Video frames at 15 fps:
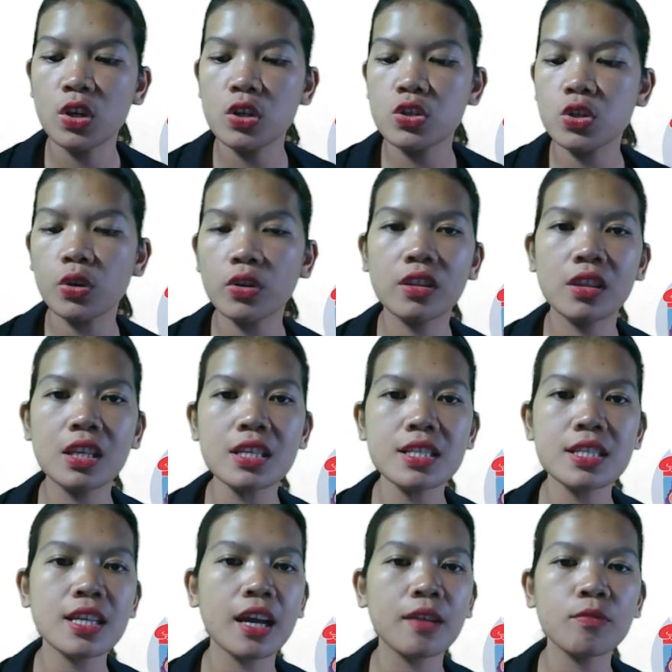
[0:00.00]
So this
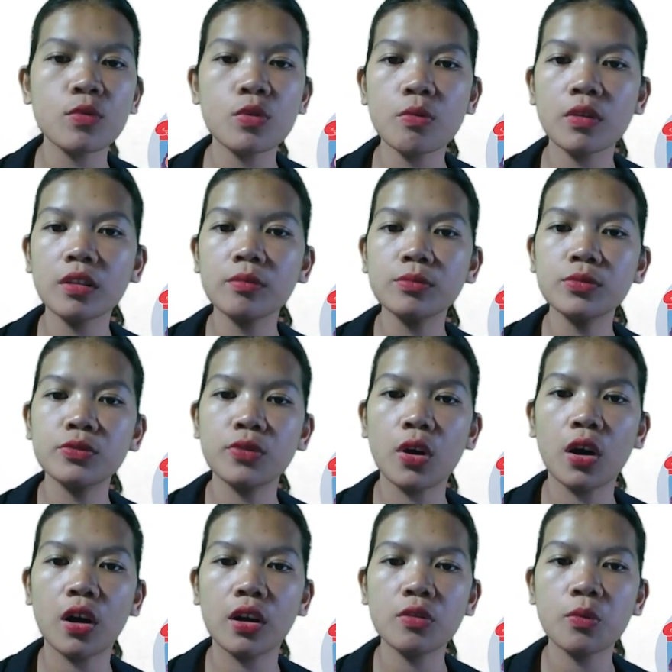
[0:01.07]
time we will move
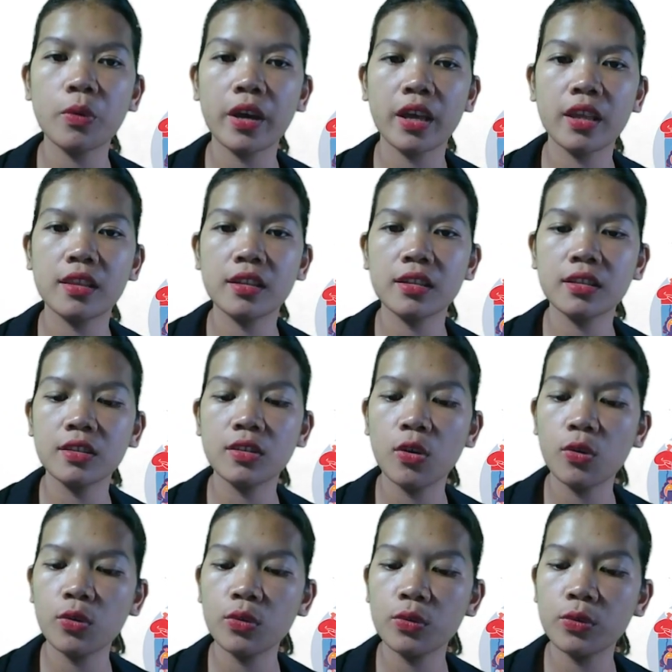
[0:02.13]
on with the
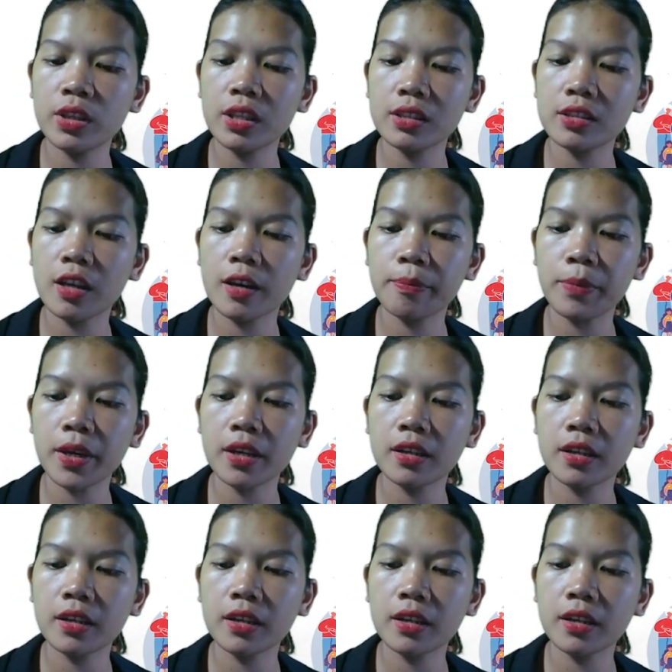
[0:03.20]
topic